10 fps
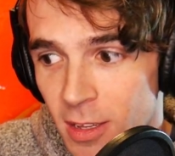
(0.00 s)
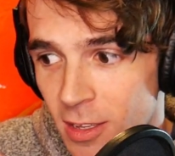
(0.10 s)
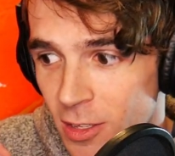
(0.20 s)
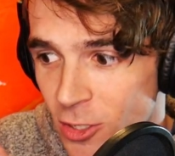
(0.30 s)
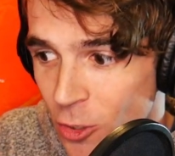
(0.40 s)

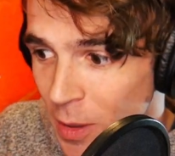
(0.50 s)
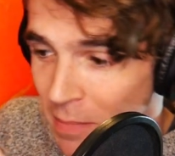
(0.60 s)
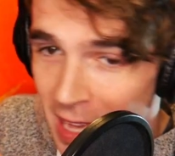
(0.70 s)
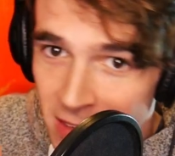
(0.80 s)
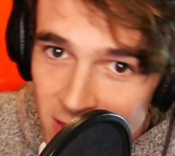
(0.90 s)
So it
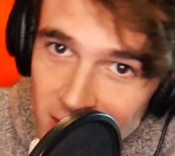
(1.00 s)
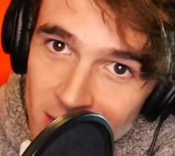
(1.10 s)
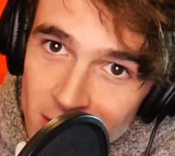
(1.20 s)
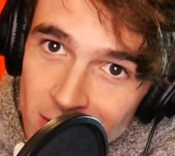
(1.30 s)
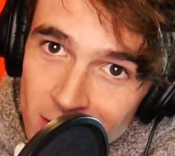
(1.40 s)
means
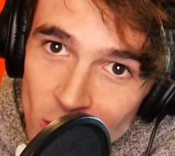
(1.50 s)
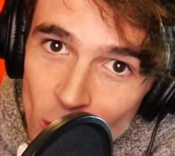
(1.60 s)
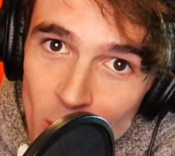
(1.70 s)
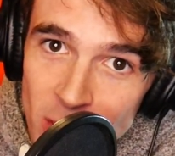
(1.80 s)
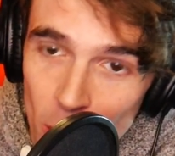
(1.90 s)
there's
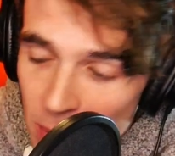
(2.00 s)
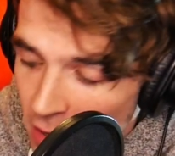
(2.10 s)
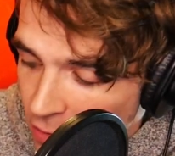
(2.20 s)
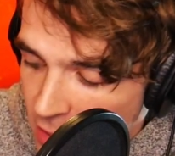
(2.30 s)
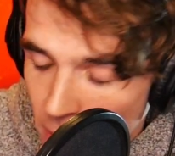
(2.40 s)
always an opening
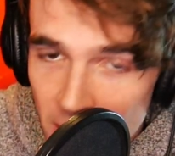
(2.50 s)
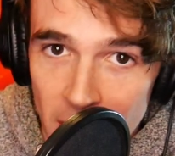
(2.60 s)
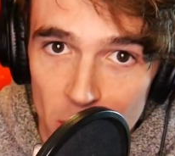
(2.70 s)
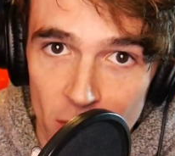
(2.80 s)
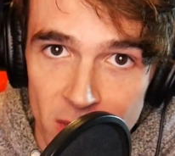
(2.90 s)
for something like
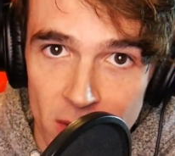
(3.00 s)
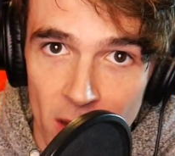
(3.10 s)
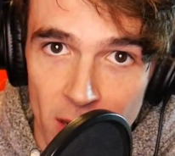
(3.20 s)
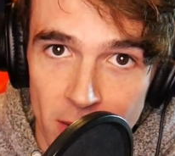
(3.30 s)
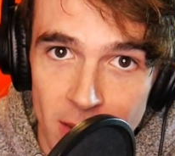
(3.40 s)
Movie
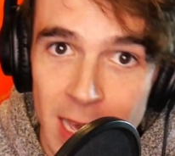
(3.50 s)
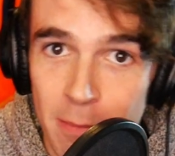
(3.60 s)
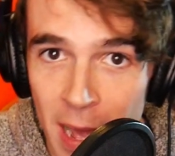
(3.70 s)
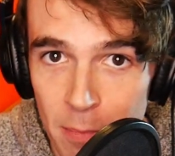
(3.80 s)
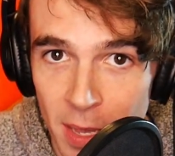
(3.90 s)
Sonic, in
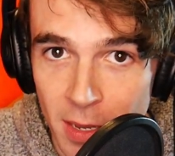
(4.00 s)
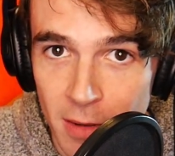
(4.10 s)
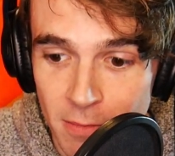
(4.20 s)
my opinion.